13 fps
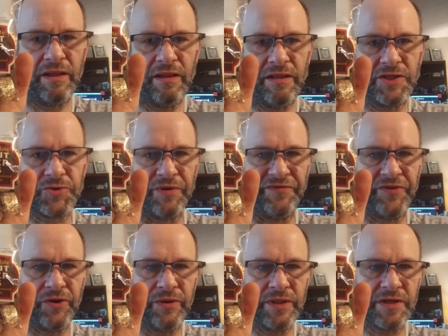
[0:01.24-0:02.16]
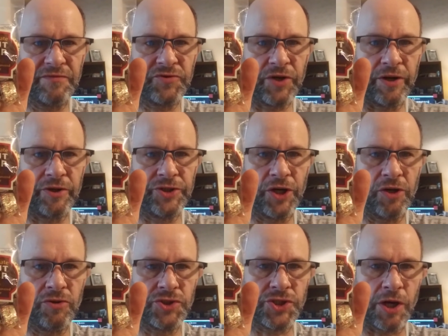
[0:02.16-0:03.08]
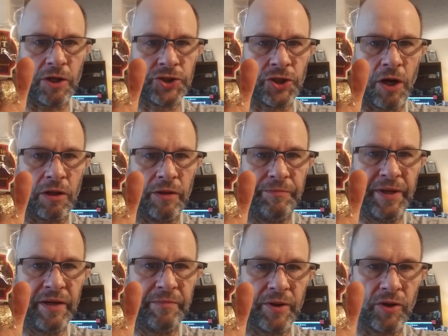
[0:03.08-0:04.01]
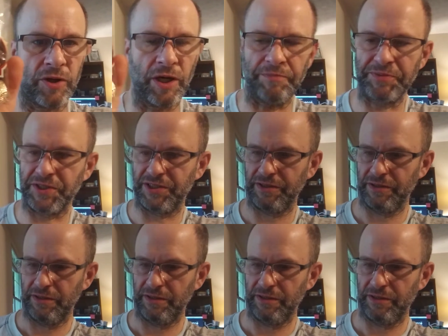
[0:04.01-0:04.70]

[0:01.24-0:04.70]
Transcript: This review is of Trader Joe's Dark Chocolate Peanut Butter Cups.